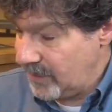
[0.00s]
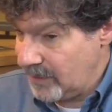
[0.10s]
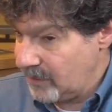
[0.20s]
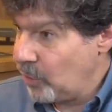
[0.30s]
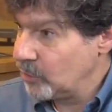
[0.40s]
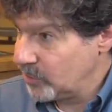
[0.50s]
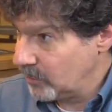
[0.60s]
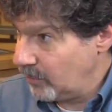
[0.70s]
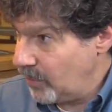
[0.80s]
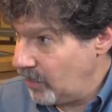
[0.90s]

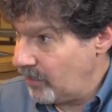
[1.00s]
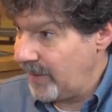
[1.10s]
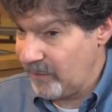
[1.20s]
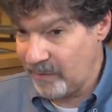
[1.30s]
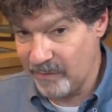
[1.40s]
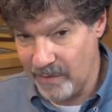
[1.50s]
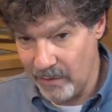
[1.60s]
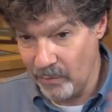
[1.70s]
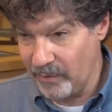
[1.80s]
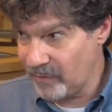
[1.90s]
cultural mode, that is to say,
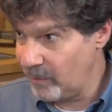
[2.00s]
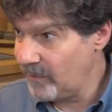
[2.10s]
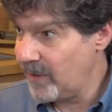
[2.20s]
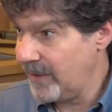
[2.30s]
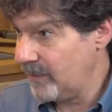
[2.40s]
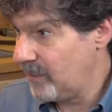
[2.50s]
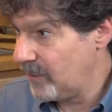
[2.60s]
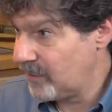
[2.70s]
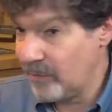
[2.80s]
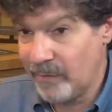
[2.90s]
the wisdom of the
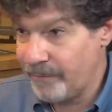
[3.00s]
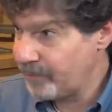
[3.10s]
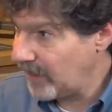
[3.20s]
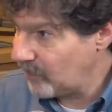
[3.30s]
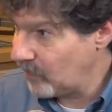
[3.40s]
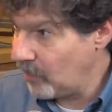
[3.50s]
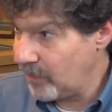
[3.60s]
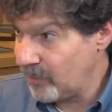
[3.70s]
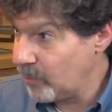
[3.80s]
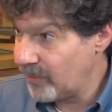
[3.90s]
ancestors, as long
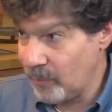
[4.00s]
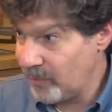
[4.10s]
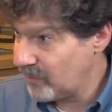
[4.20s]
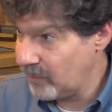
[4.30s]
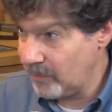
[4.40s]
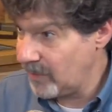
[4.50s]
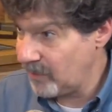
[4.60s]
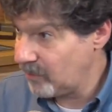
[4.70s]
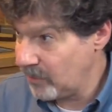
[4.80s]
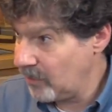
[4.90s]
as
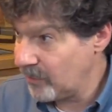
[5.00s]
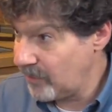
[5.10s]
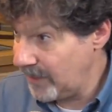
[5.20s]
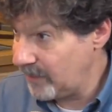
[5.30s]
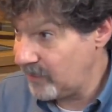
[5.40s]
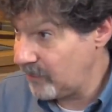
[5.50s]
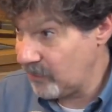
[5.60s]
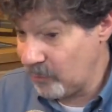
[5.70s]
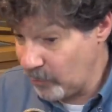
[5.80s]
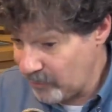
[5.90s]
the
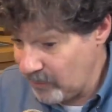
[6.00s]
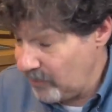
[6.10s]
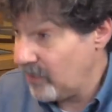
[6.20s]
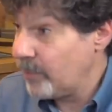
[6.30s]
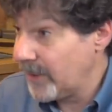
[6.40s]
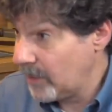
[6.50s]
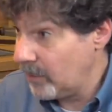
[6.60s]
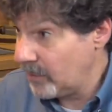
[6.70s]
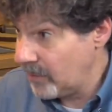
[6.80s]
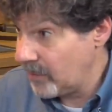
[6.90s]
ancestors' wisdom is
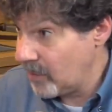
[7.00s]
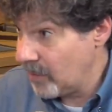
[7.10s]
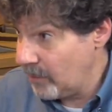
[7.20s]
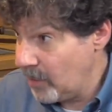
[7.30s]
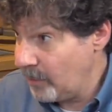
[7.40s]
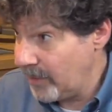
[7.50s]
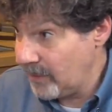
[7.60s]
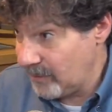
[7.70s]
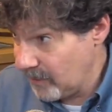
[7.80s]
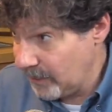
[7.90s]
applicable to the current moment.
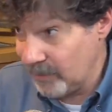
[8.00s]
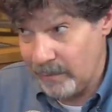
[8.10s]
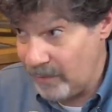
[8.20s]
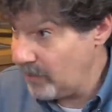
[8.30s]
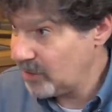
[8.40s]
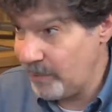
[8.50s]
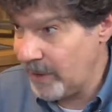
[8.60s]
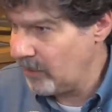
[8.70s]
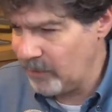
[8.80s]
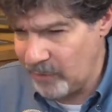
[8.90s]
It's liable to be much
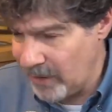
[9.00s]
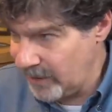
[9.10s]
better than trying